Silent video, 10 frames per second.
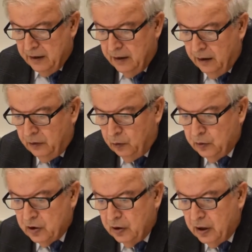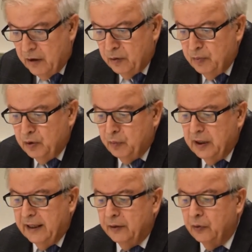The Azerbaijani government
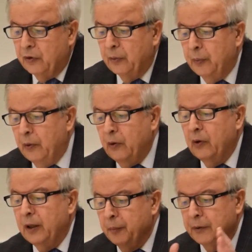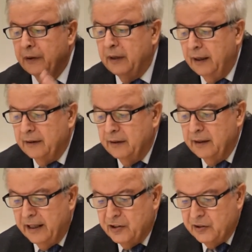began to support and protect the
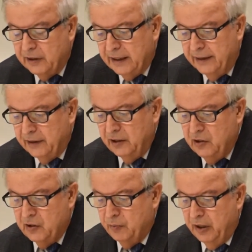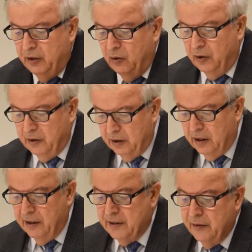national and religious minority
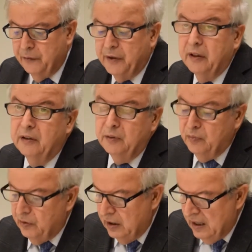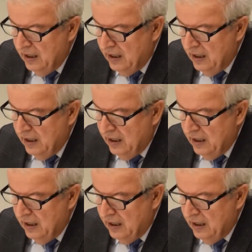rights and freedoms,